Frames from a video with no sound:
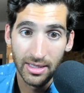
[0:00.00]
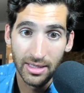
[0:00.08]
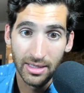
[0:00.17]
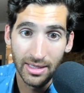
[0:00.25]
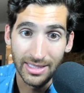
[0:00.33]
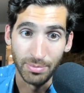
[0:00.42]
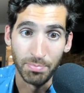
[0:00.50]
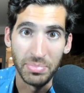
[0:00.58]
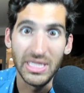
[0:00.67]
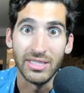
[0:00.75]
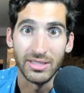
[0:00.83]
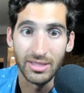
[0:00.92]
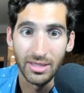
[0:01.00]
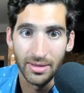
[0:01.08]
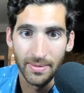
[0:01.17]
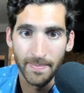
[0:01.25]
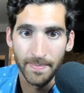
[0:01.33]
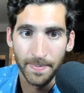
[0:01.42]
That's beast.
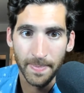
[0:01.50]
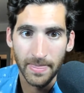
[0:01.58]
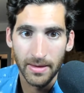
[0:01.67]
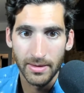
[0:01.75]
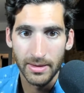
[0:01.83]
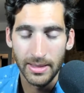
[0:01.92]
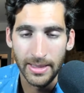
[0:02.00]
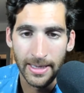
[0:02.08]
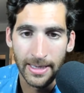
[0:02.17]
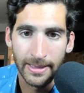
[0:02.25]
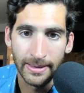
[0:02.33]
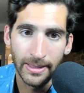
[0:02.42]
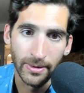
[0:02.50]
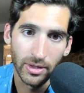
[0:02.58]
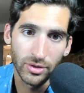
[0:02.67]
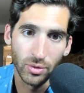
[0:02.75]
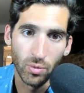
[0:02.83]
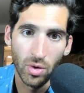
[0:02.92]
He
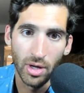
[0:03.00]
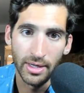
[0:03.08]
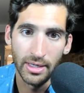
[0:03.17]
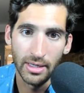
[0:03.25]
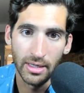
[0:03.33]
also won